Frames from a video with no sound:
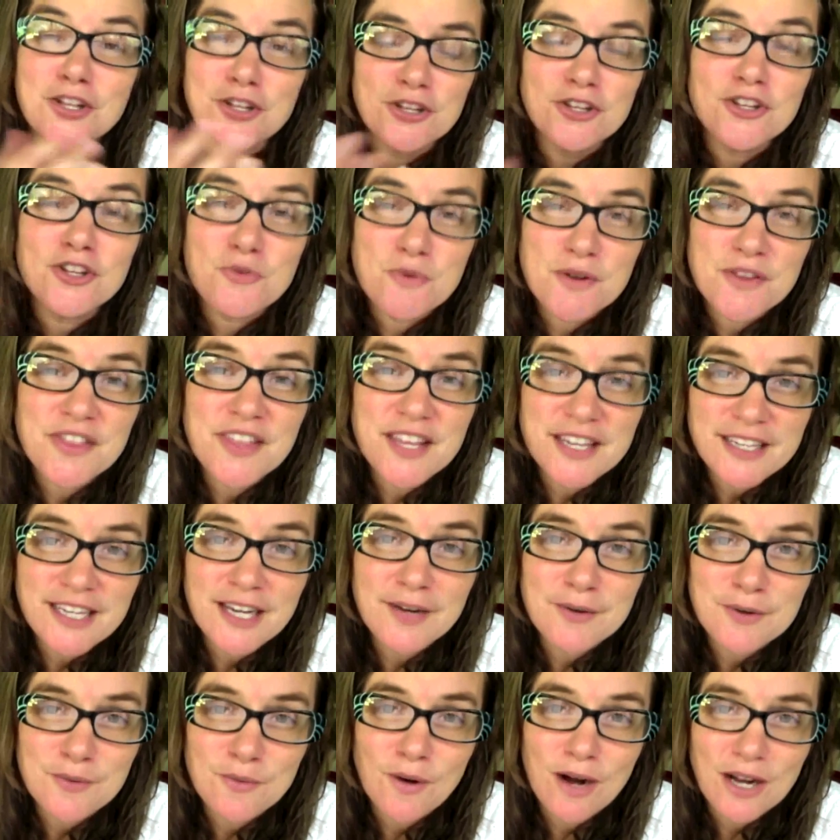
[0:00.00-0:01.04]
you would think
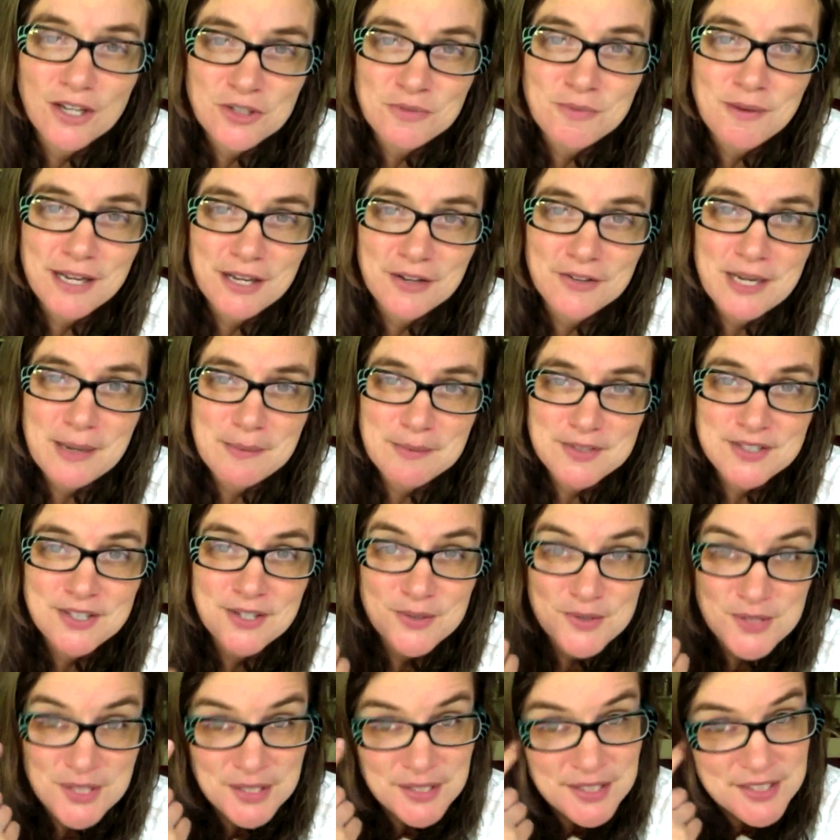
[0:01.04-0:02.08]
I would watch my own
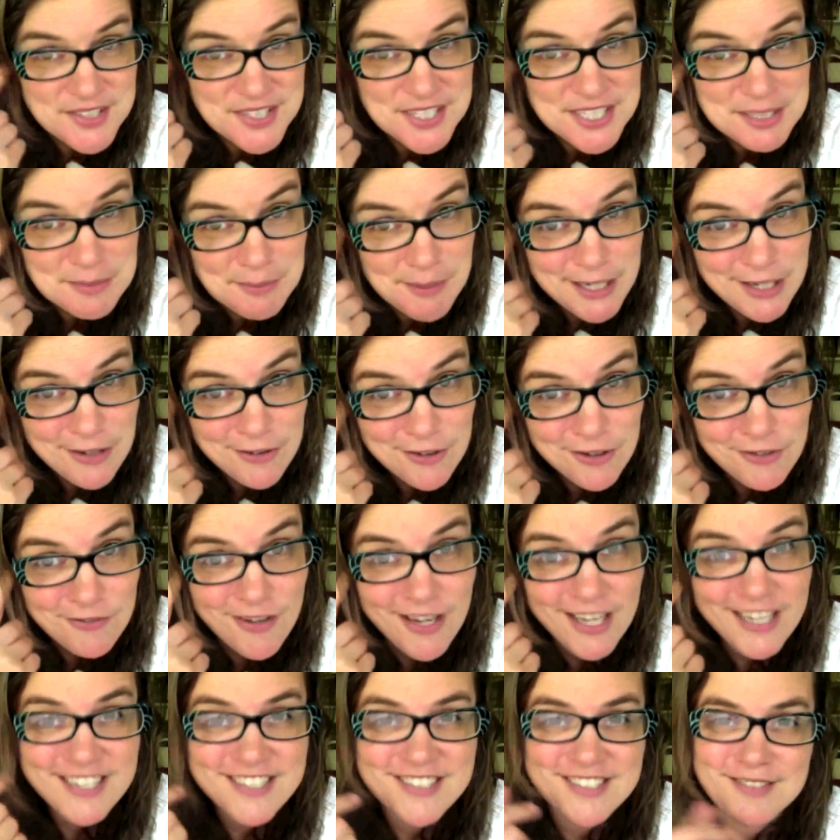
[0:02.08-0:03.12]
episodes and listen to my own
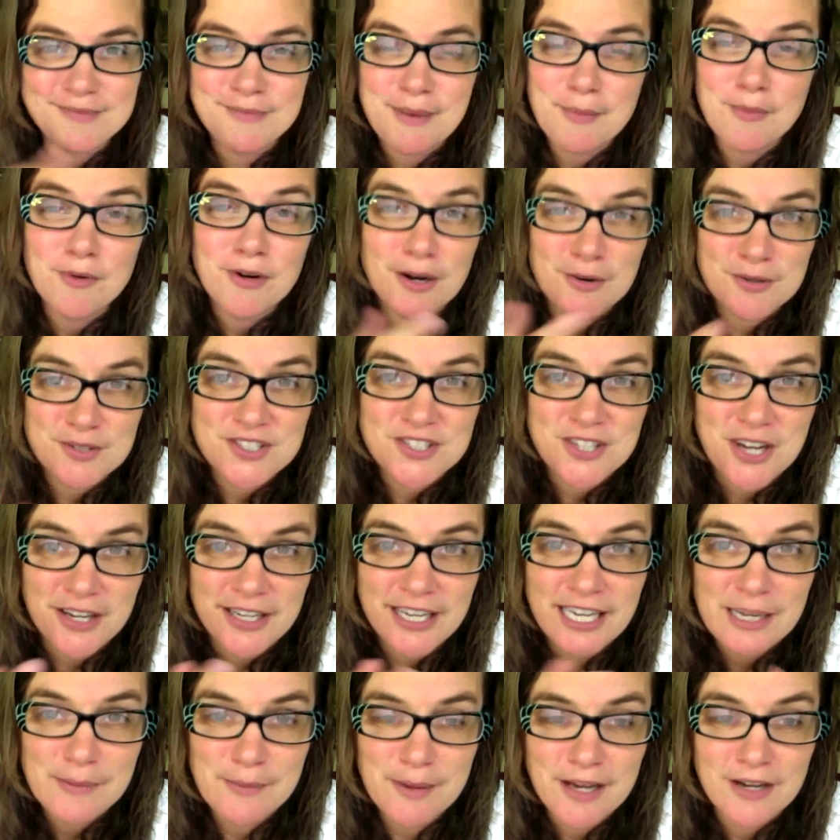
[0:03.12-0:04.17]
advice. Remember I was
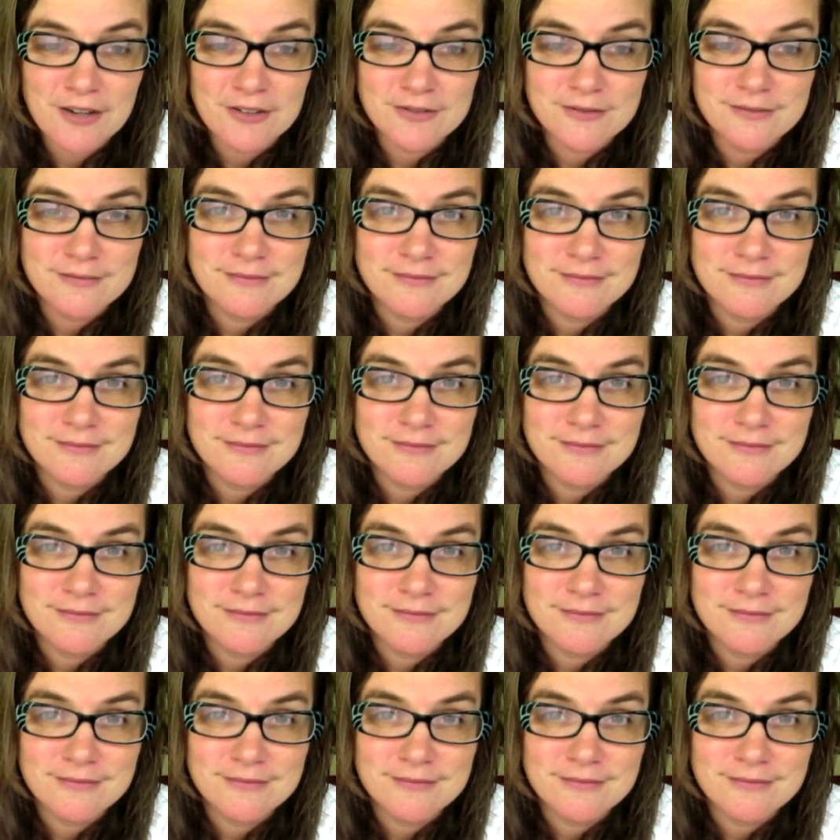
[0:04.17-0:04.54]
talking about